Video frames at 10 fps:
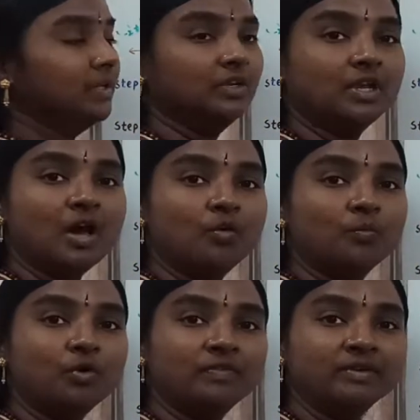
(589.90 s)
Now
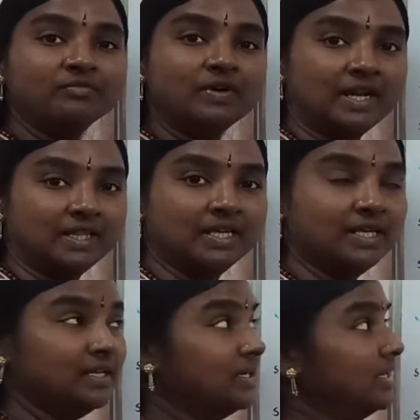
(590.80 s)
moving further,
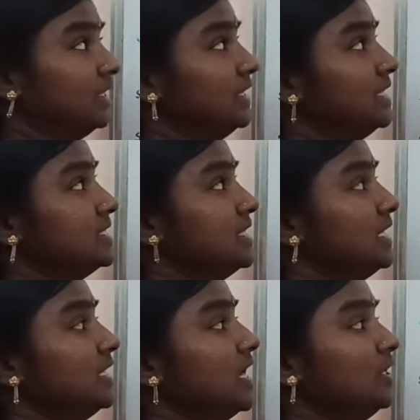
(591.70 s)
this
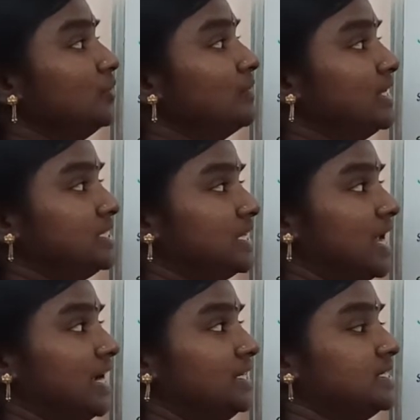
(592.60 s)
signal towards
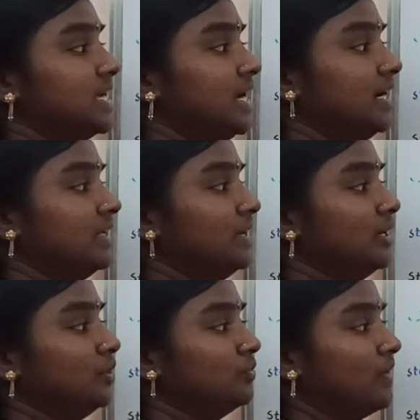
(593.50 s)
right side
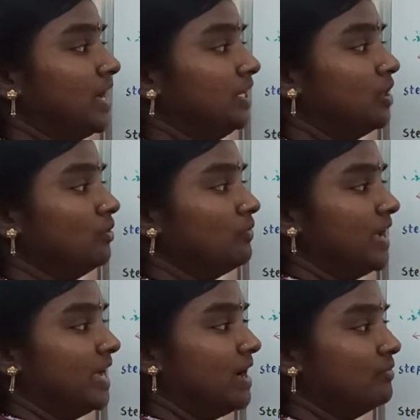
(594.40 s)
to find out
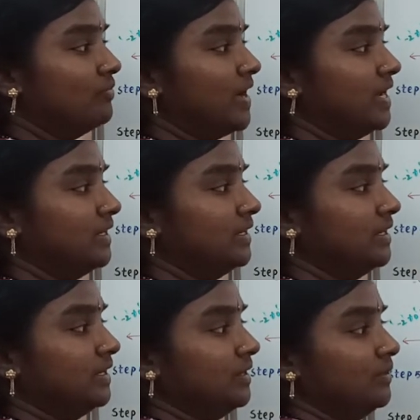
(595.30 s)
y of 1,
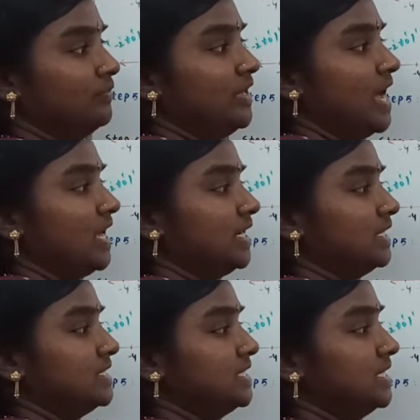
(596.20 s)
We are
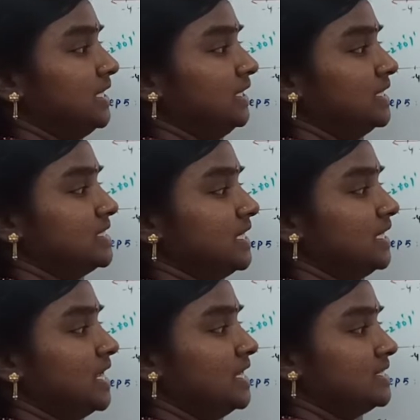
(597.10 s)
considering the
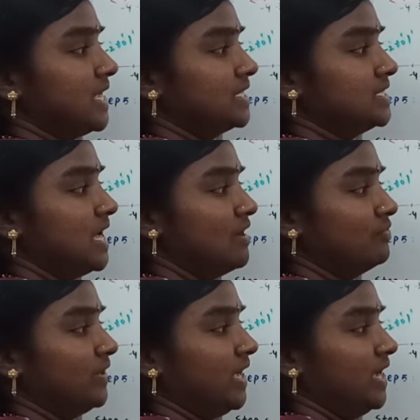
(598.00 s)
signals x
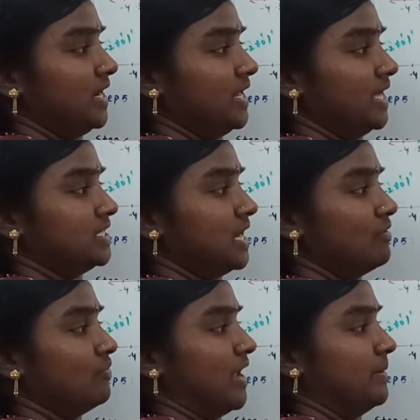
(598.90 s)
of k and h
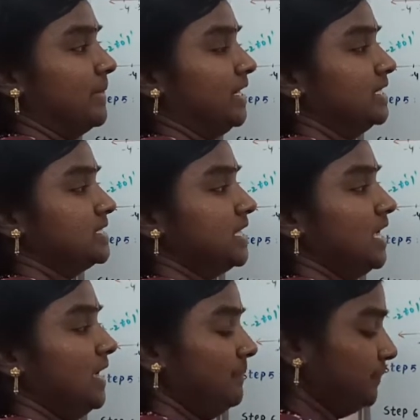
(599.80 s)
of 1 minus k.